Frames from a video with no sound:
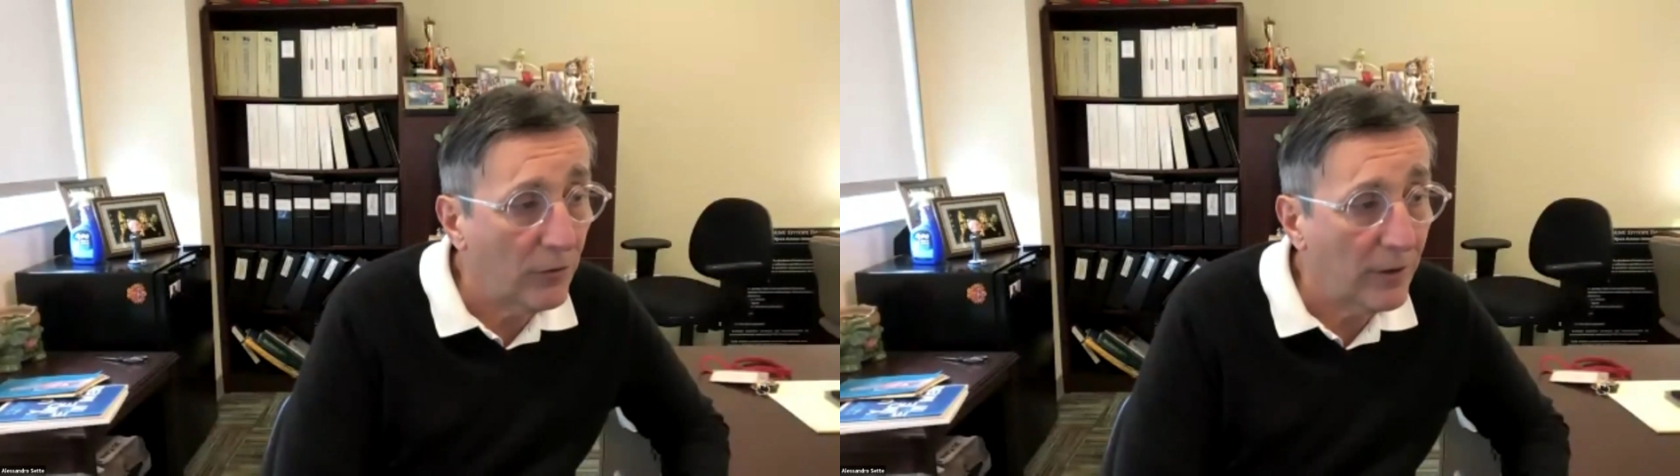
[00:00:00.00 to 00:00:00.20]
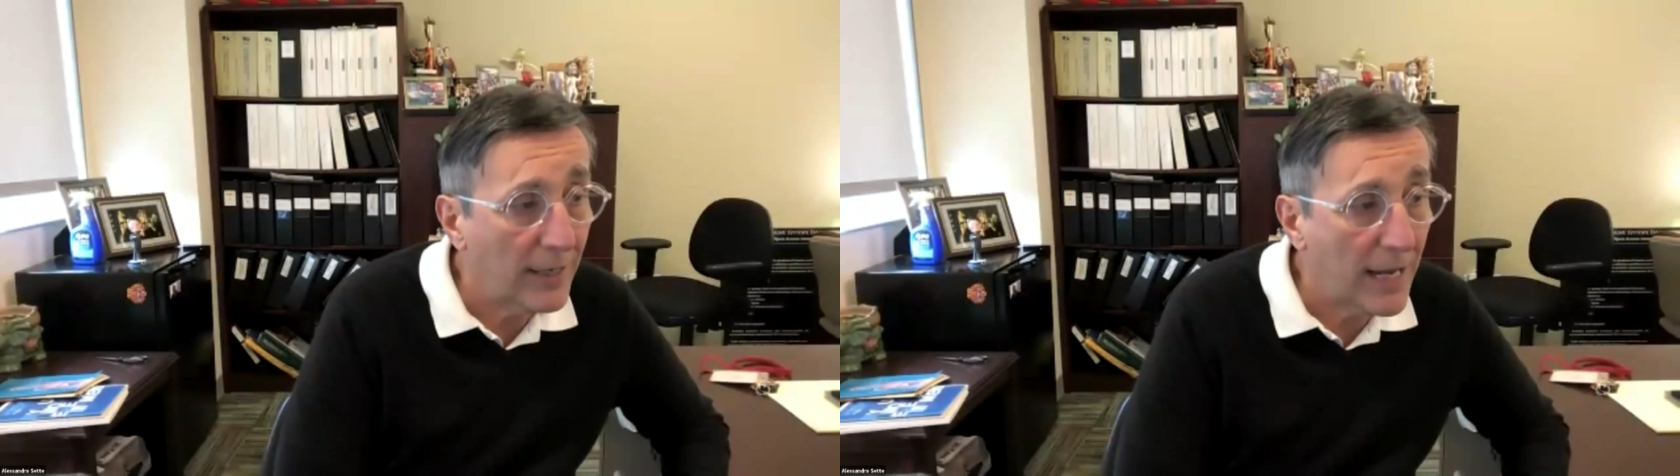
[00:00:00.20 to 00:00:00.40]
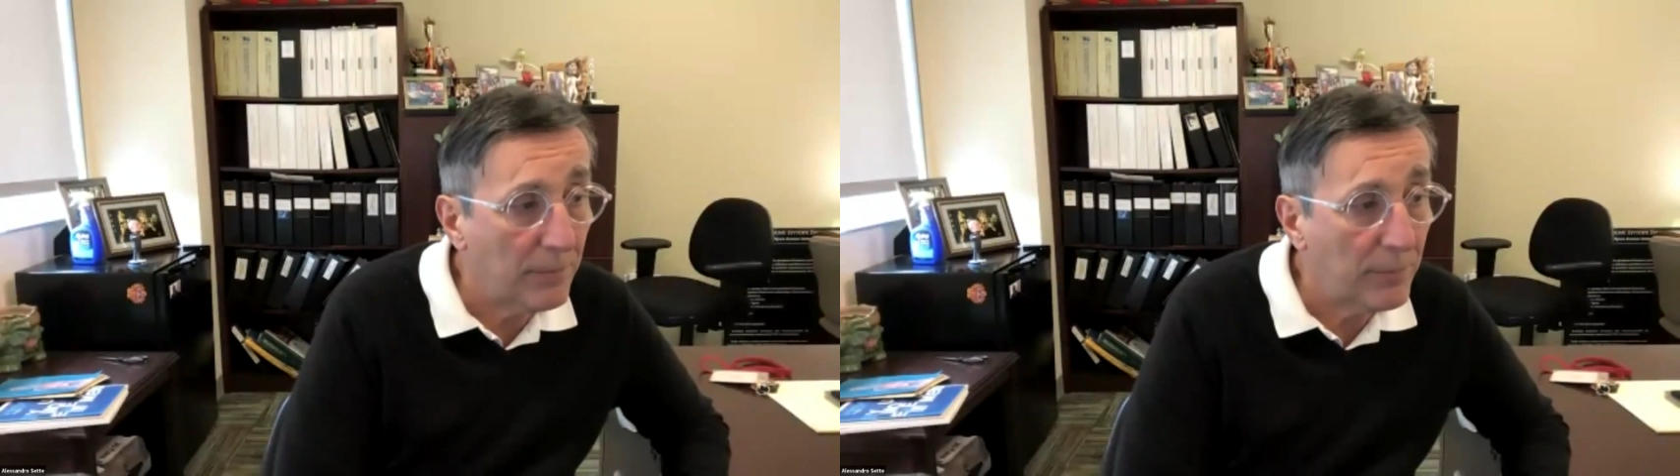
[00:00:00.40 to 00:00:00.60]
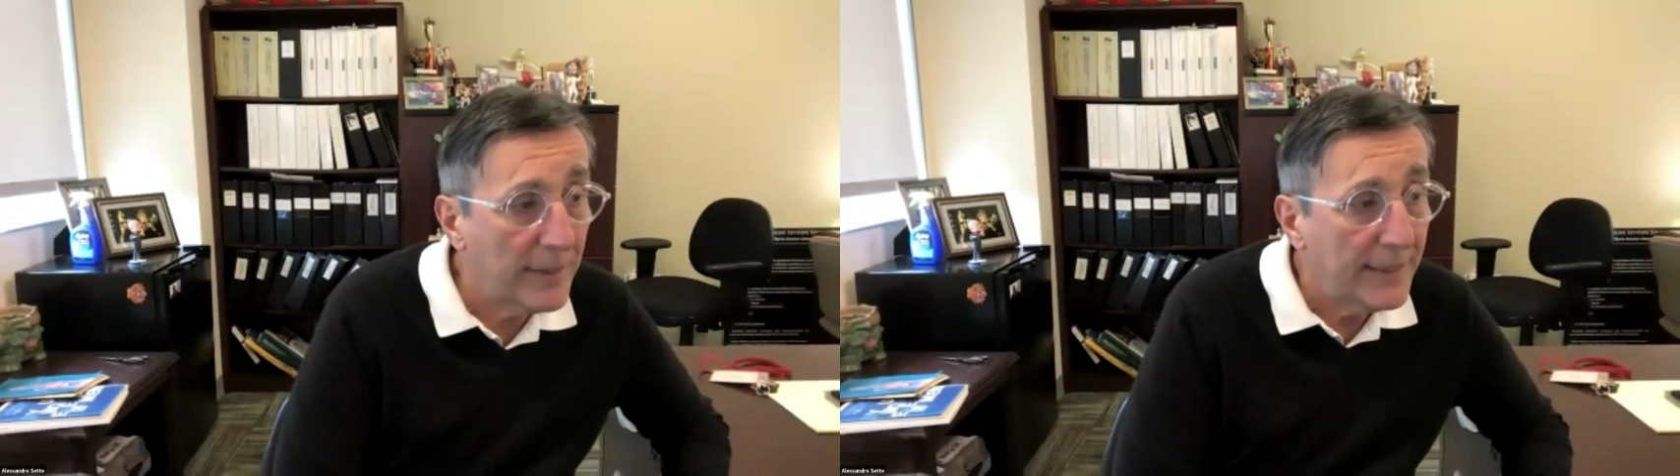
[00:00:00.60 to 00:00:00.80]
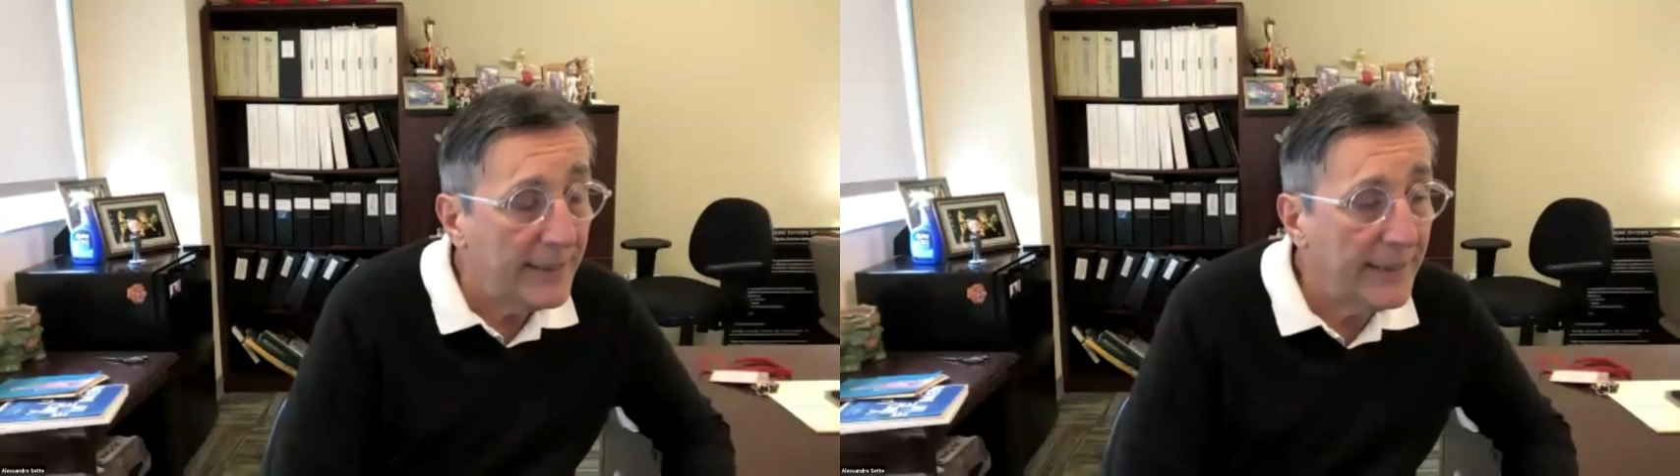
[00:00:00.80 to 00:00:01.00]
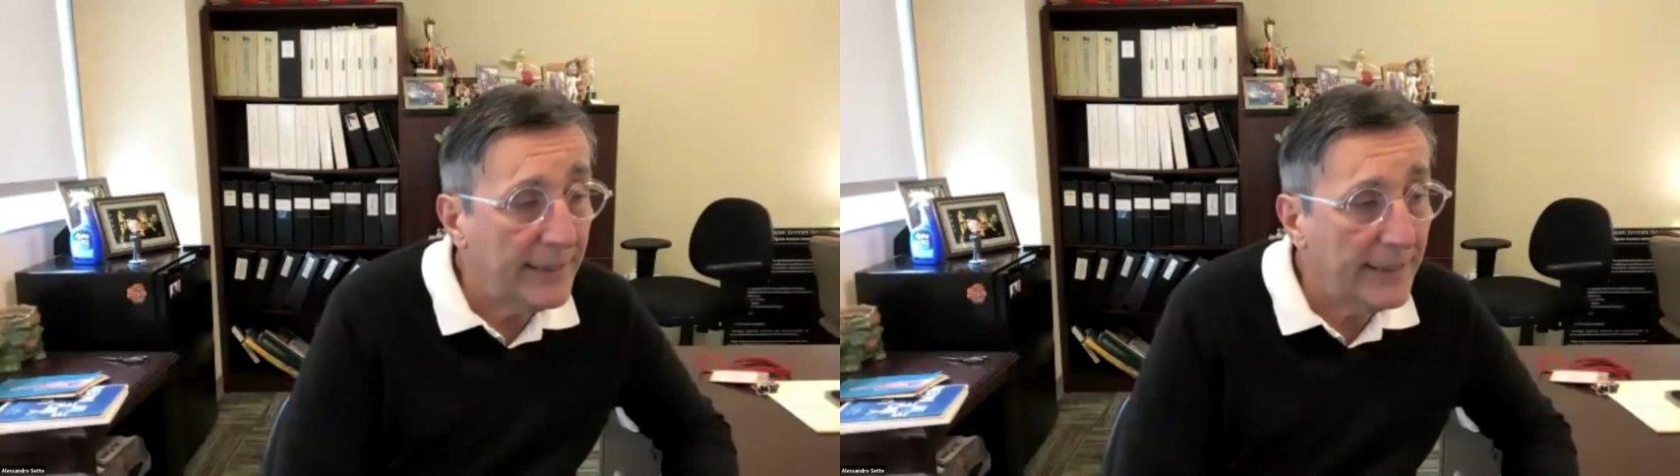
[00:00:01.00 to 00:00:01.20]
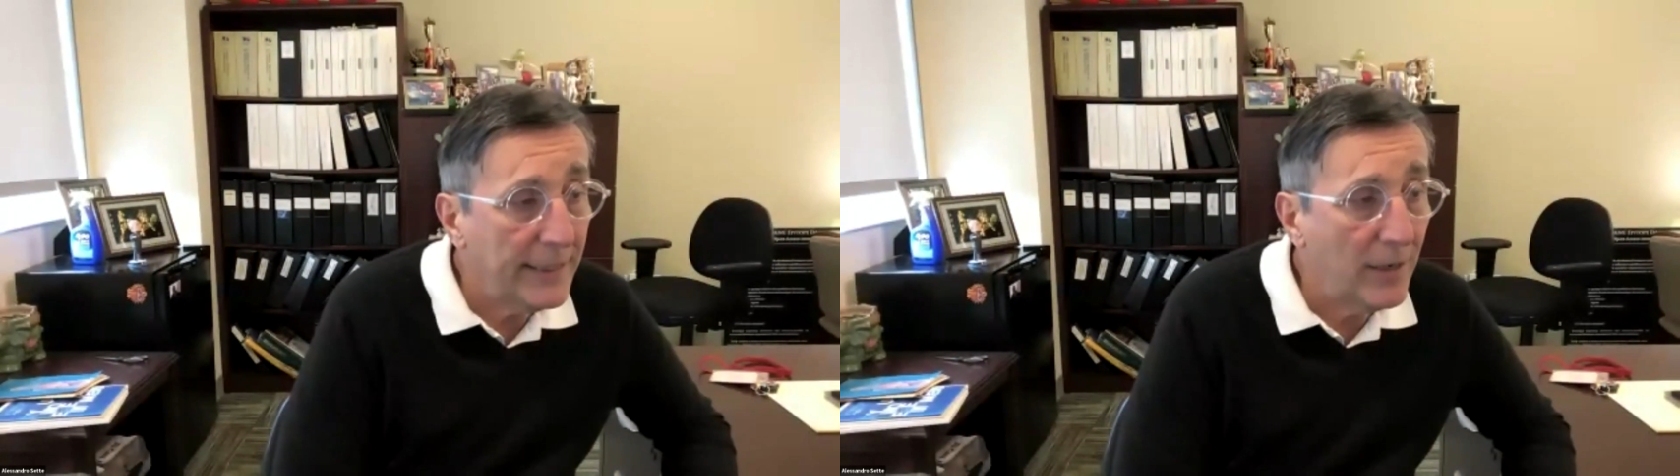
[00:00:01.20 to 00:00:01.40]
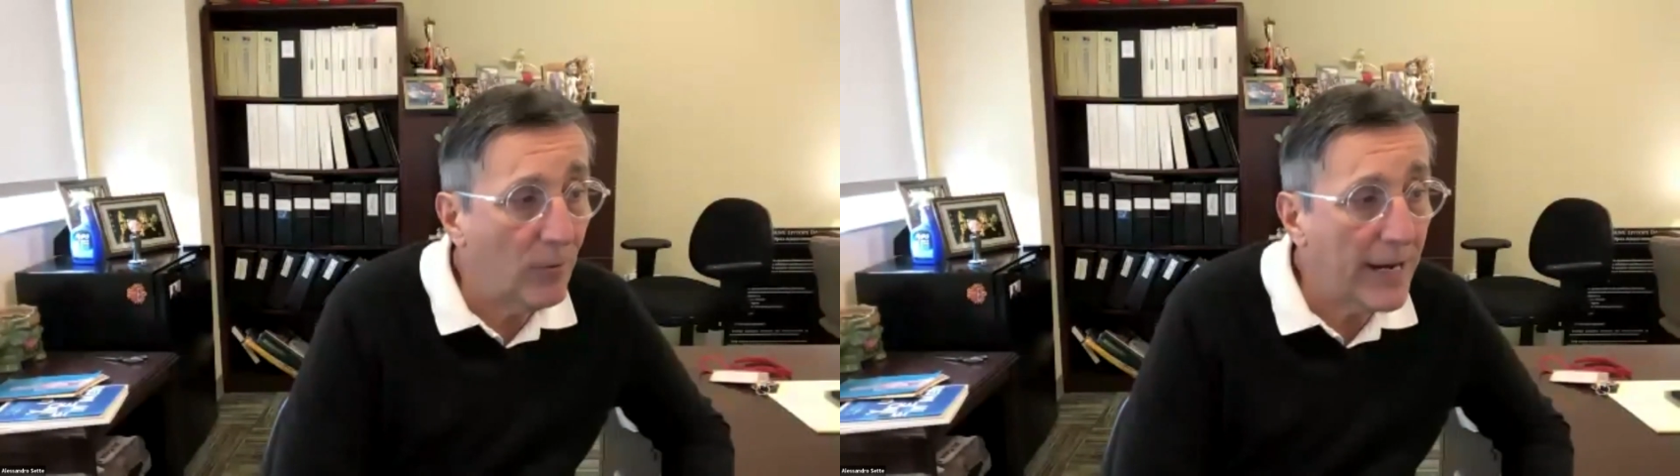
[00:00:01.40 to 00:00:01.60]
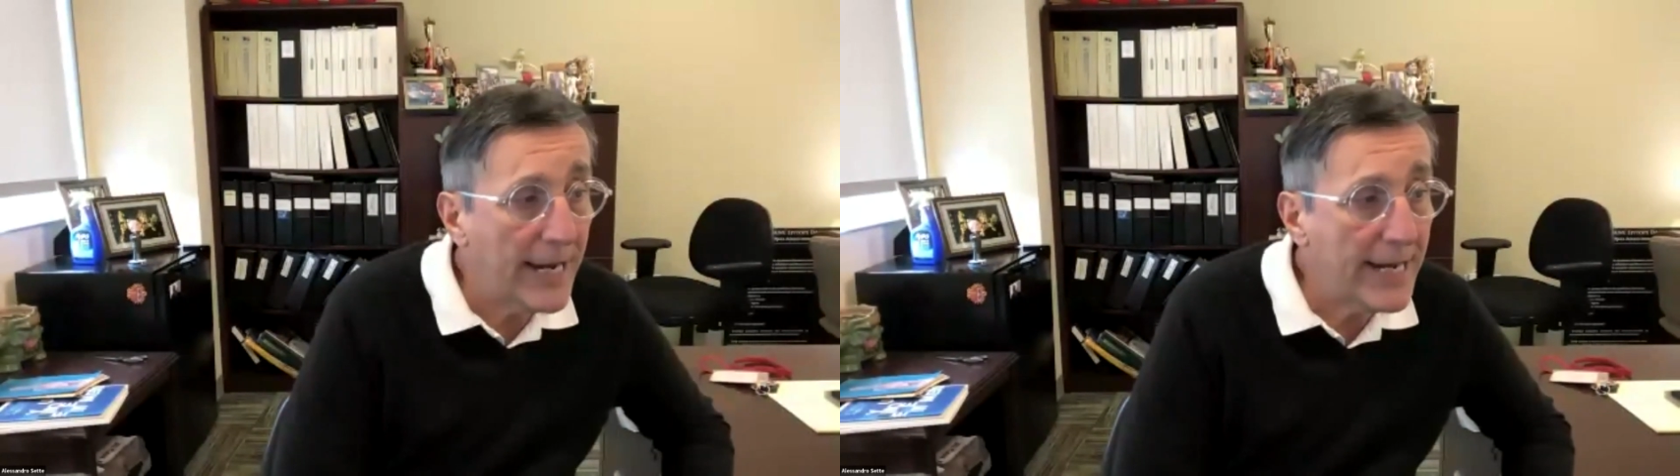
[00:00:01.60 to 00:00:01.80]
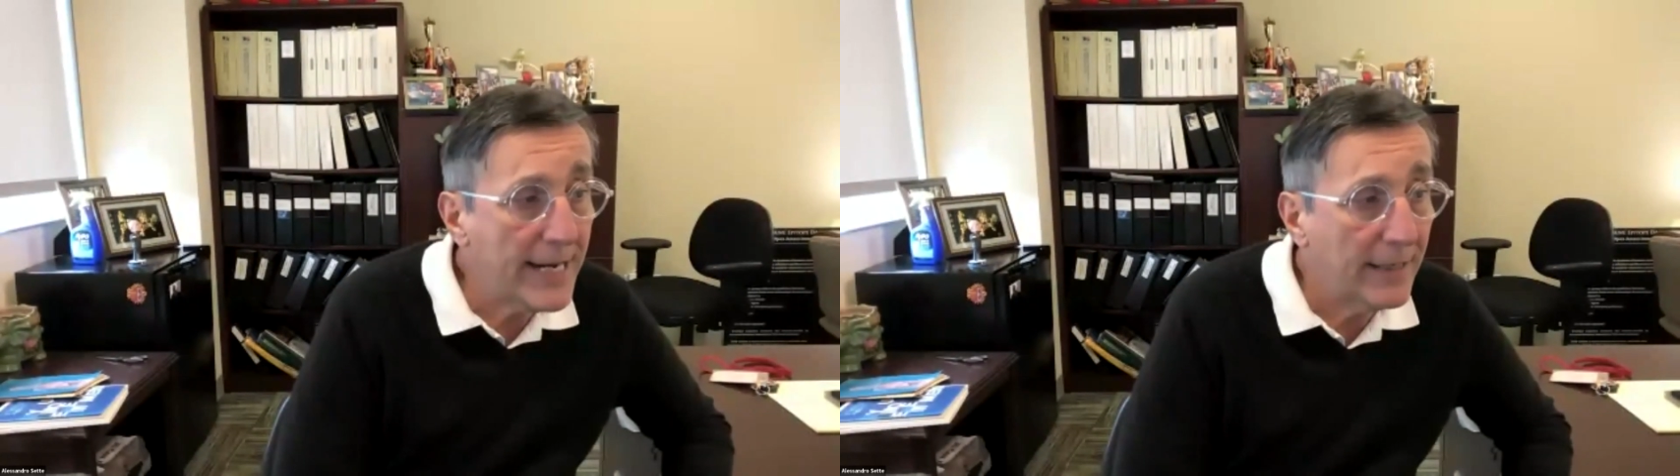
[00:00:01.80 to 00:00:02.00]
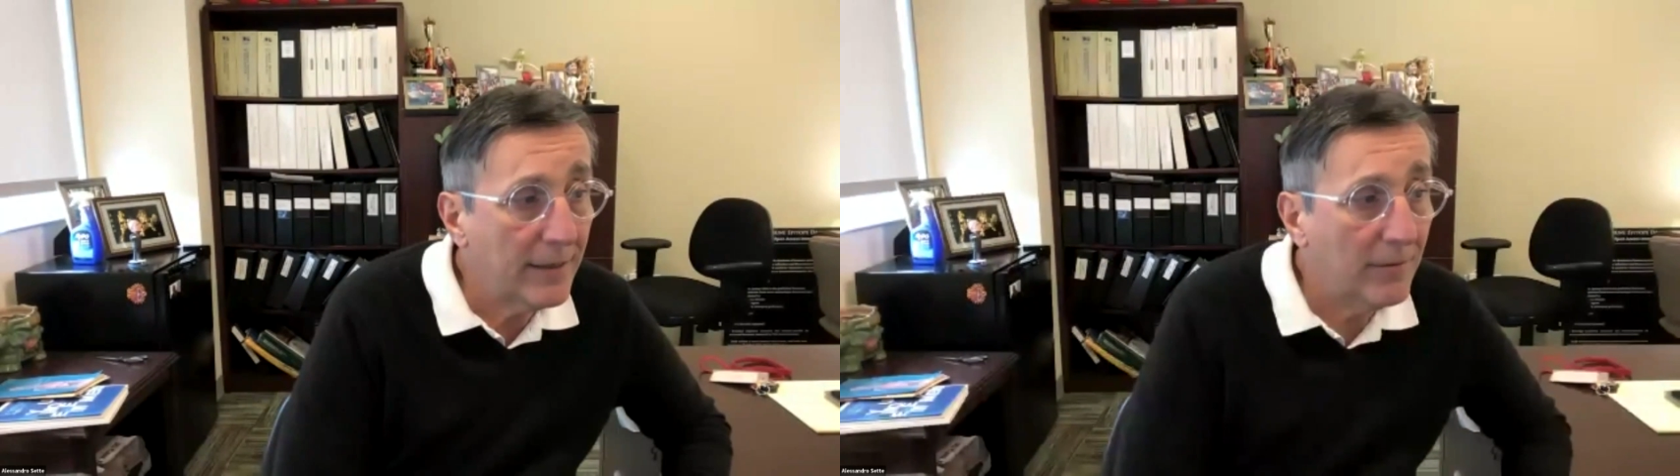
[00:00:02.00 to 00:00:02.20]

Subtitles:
overlap, in a way,